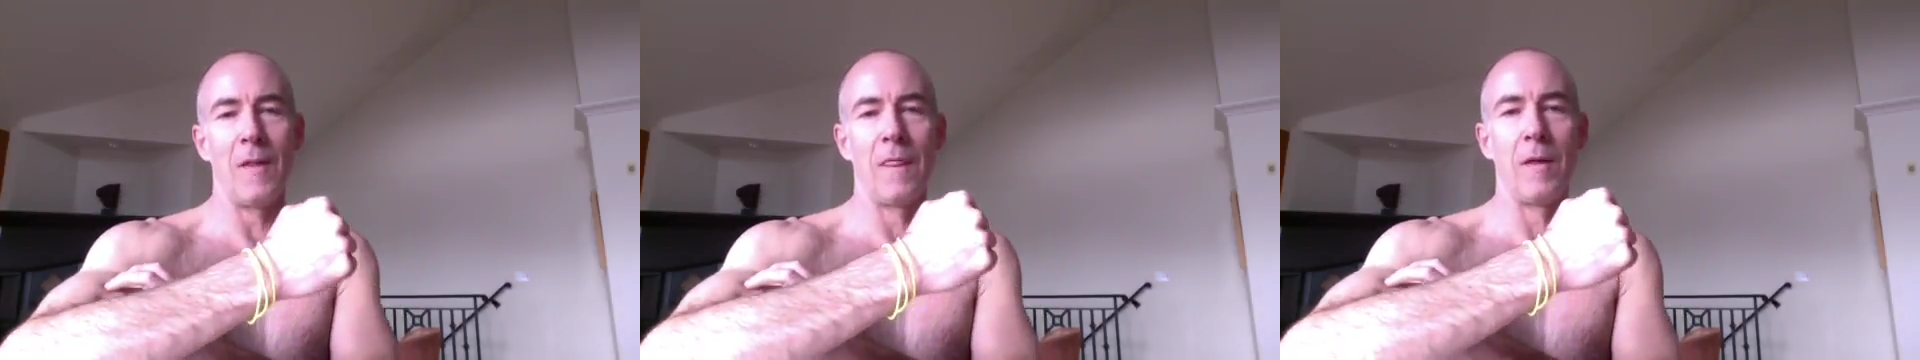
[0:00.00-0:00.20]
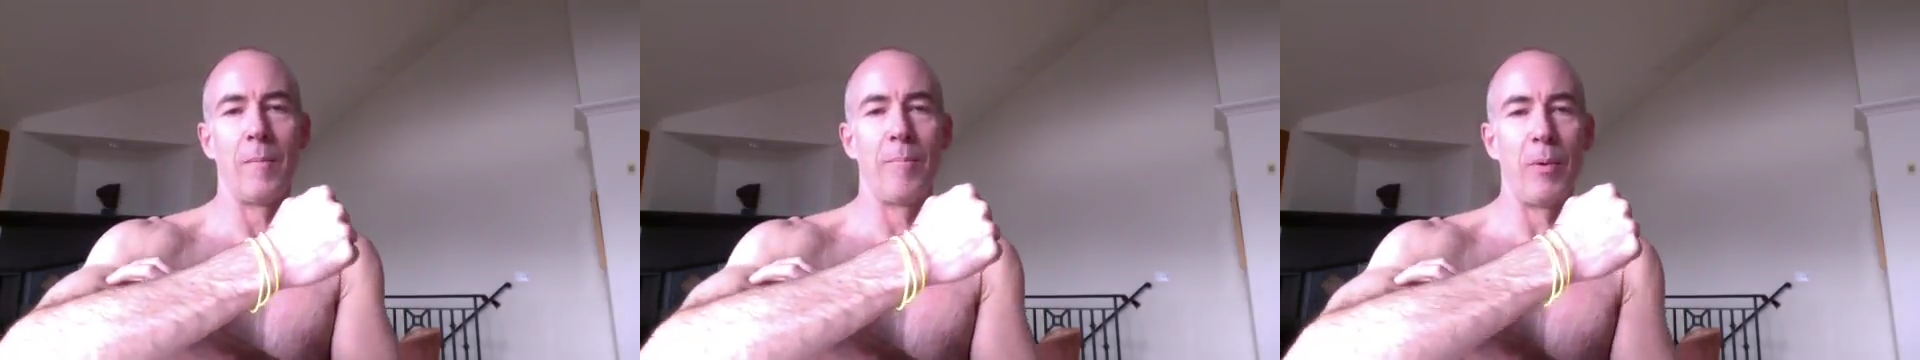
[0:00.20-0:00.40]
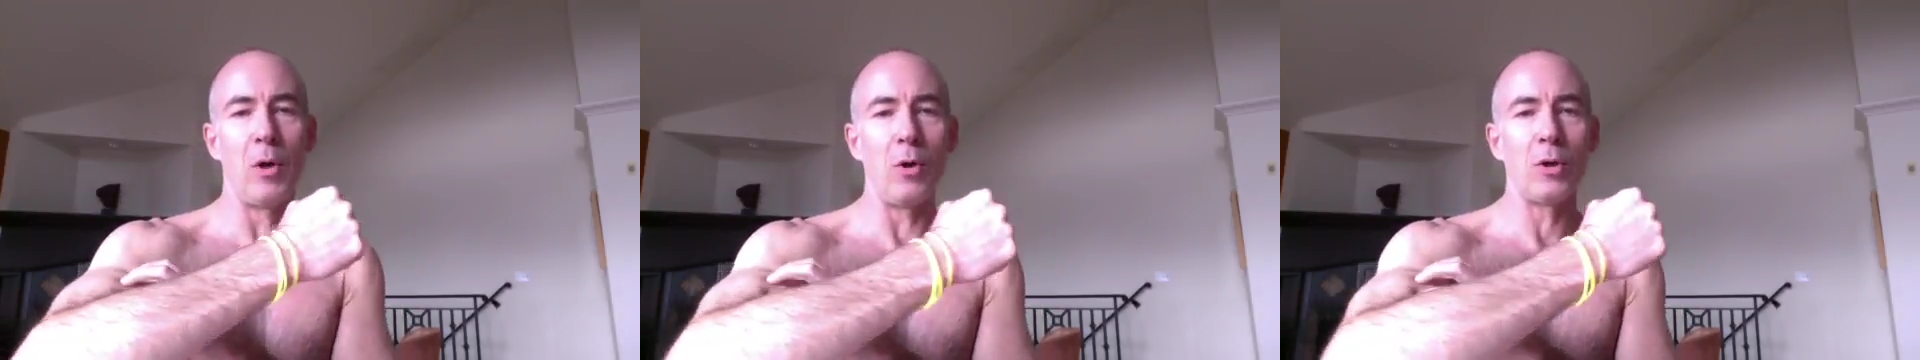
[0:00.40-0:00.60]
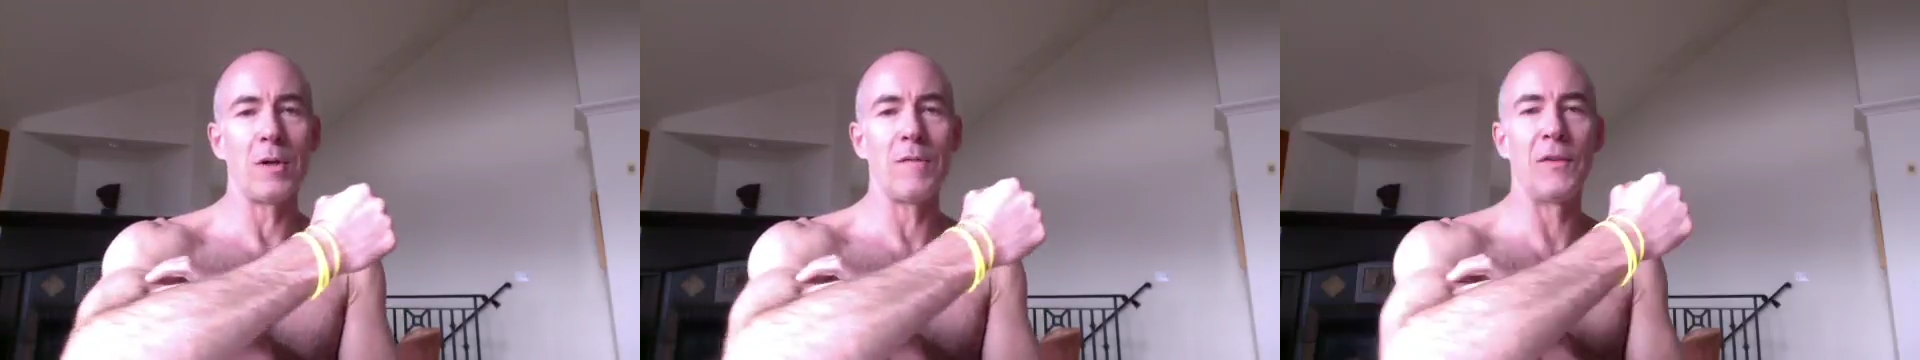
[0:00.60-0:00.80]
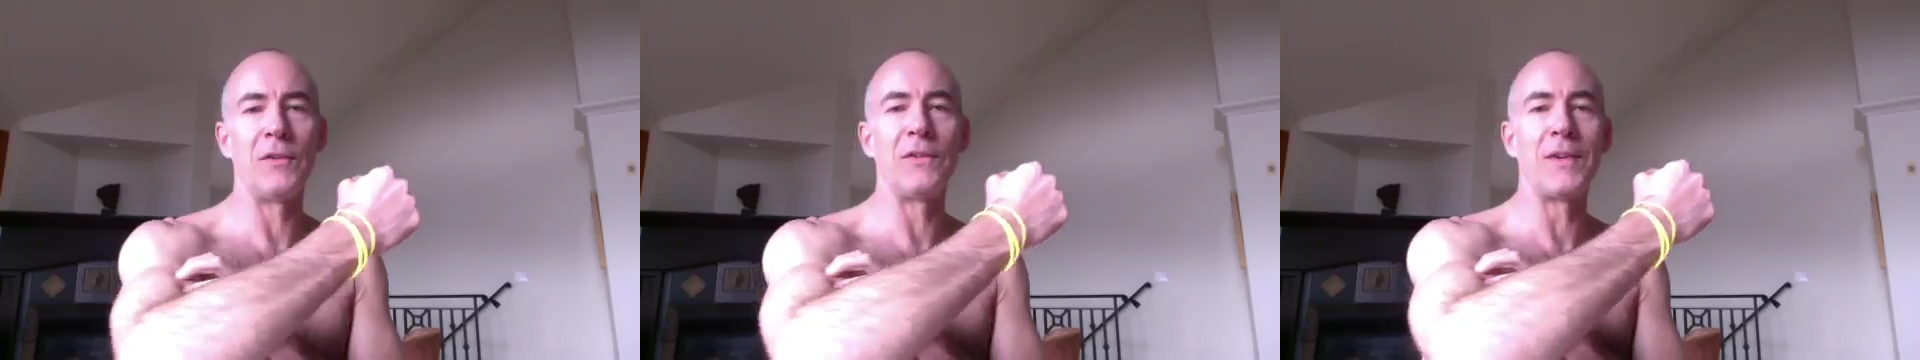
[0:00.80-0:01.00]
the bulk
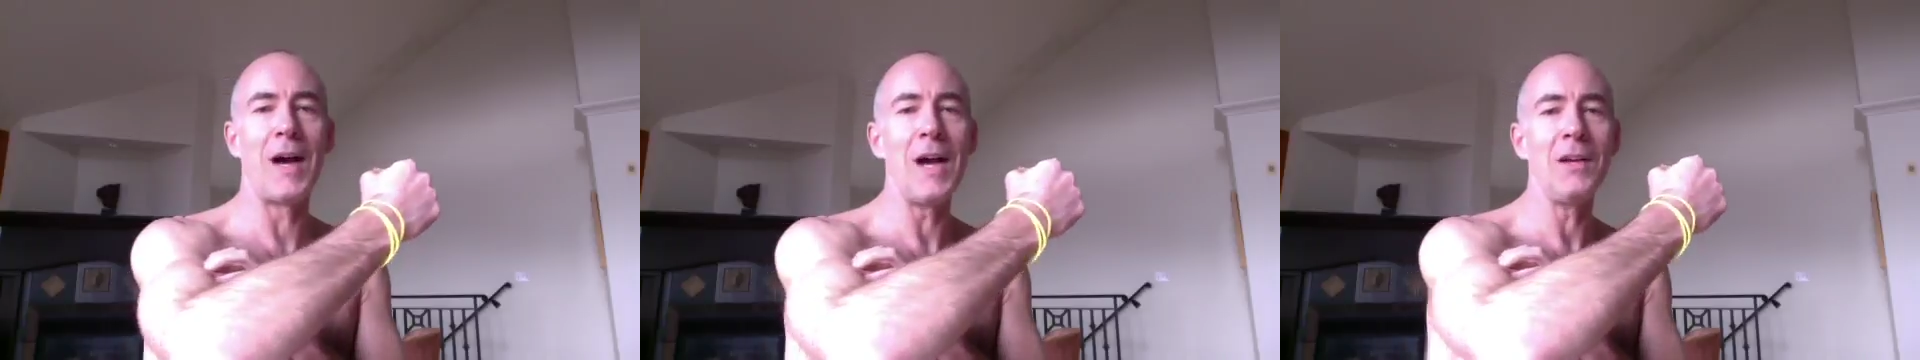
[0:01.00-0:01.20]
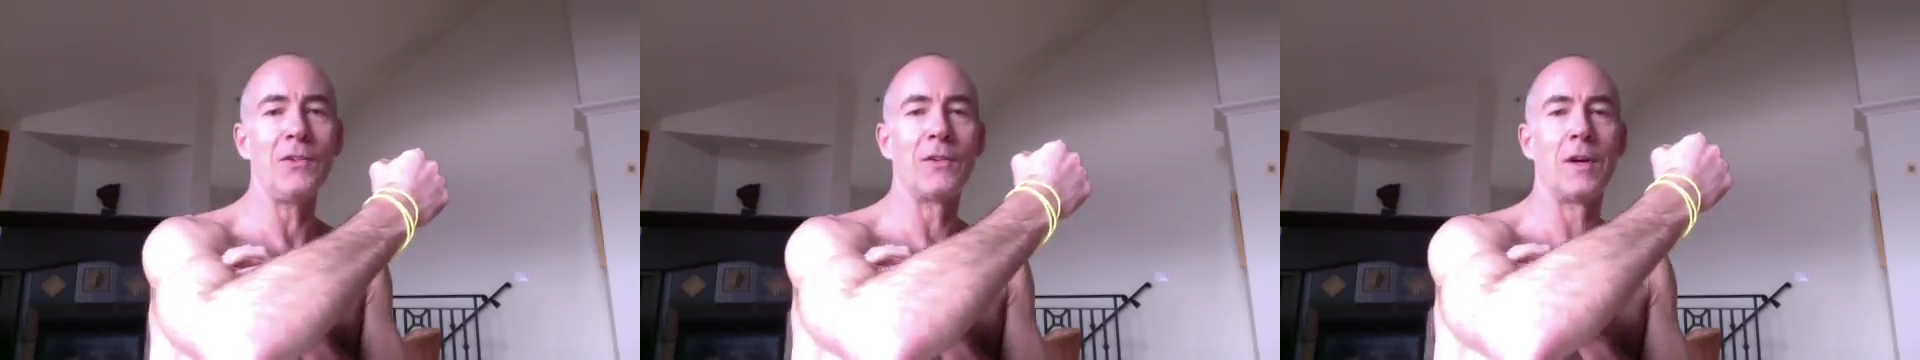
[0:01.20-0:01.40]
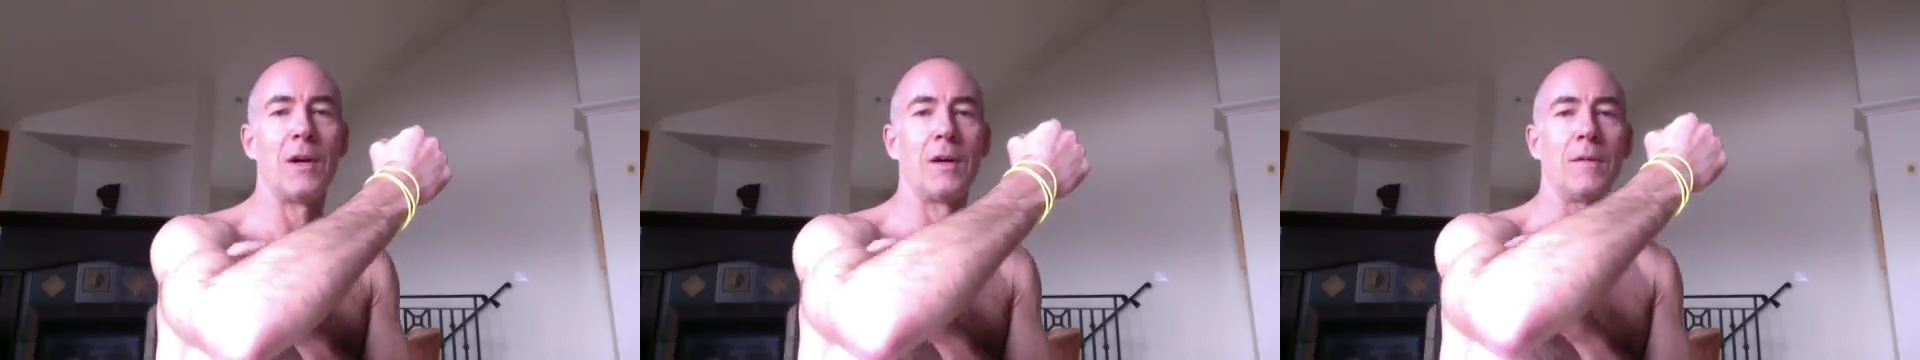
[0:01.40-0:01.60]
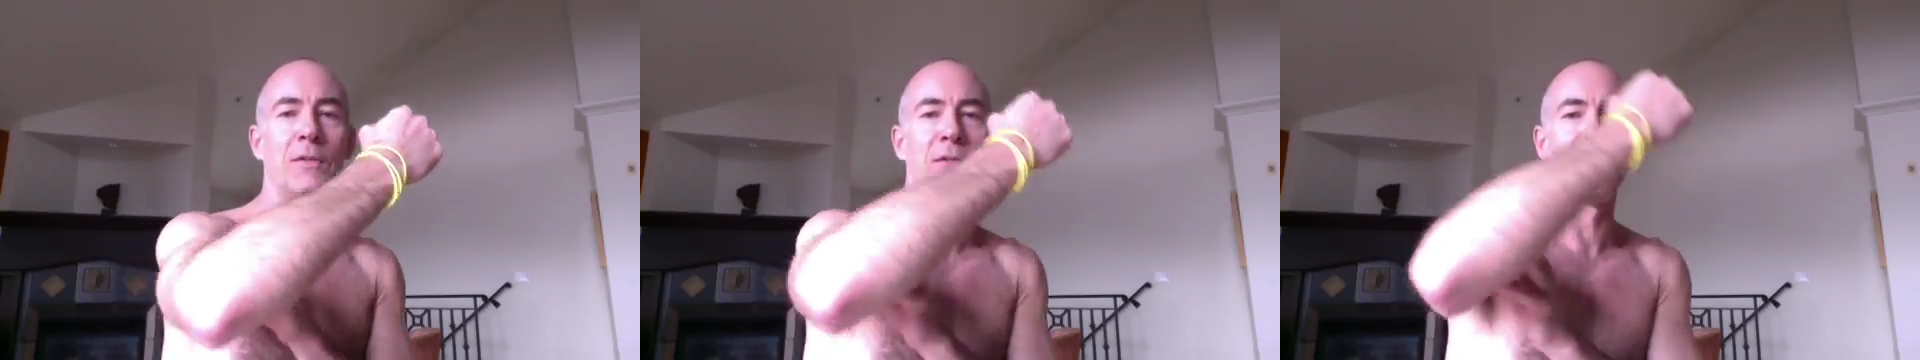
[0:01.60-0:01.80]
of the size of